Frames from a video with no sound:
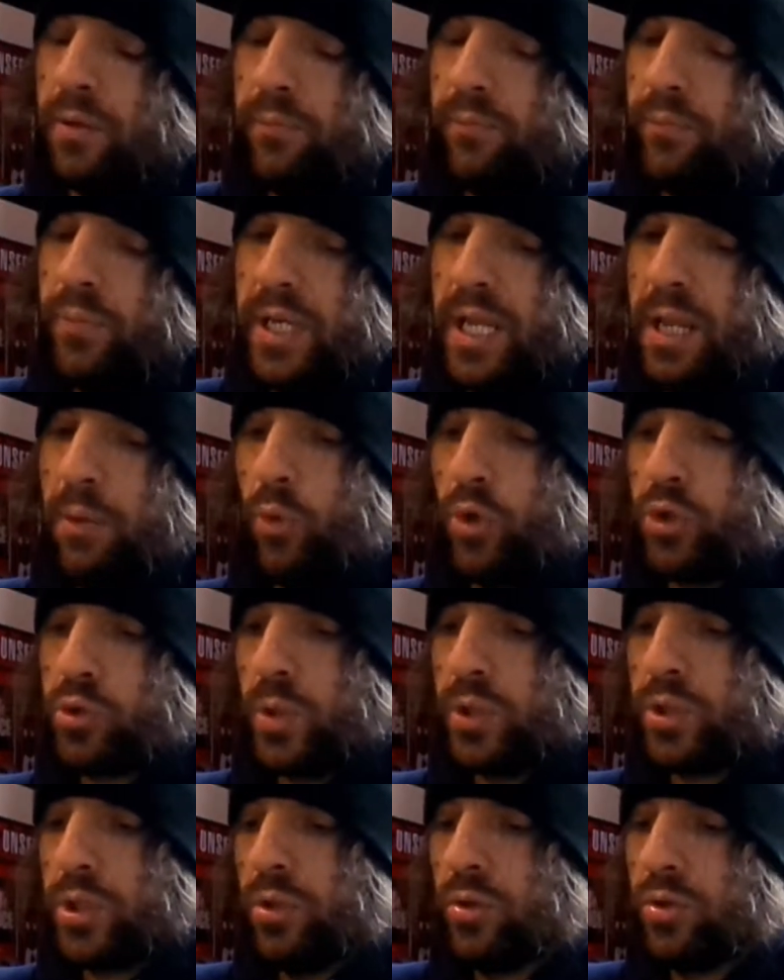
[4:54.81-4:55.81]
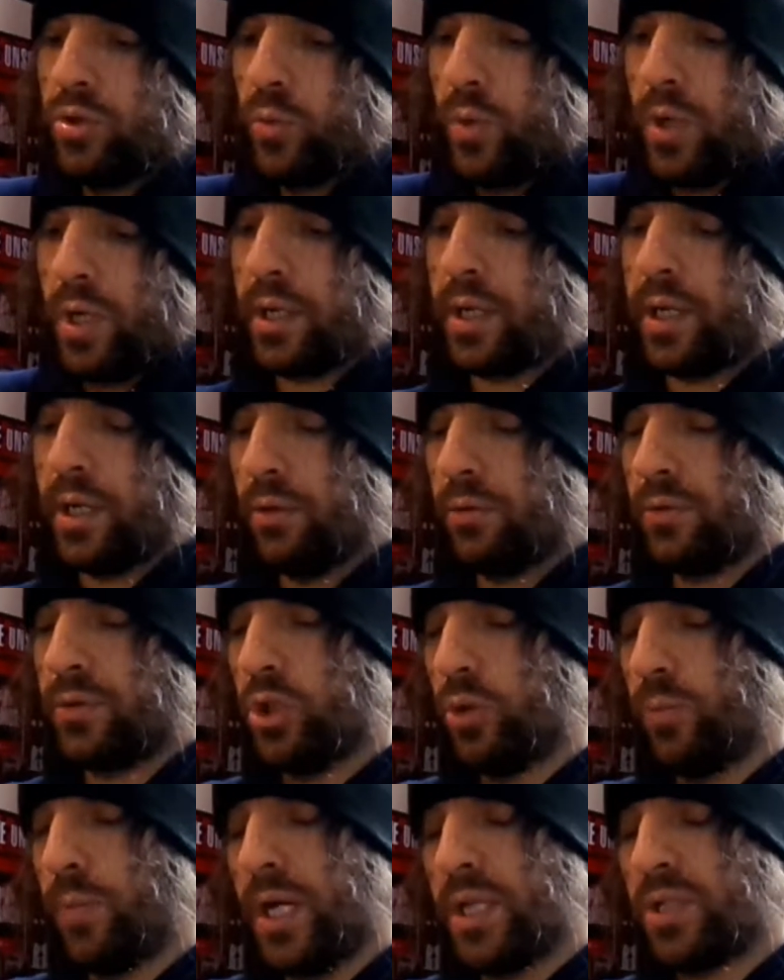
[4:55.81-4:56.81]
But then what do I do? Do I kill
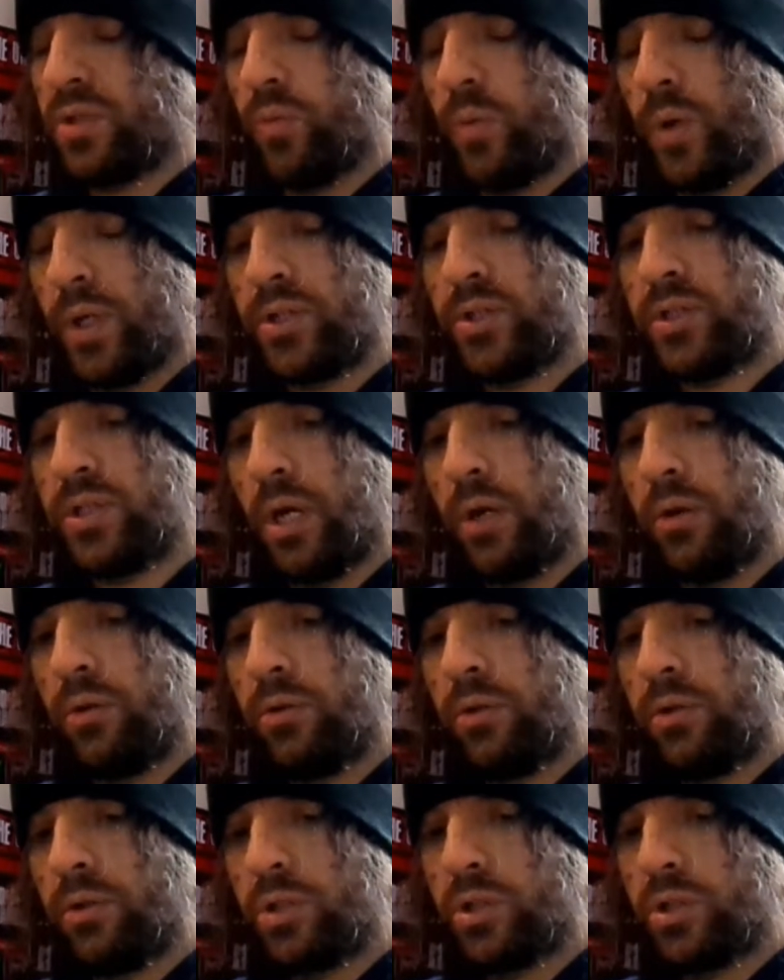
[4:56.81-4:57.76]
two birds with one stone?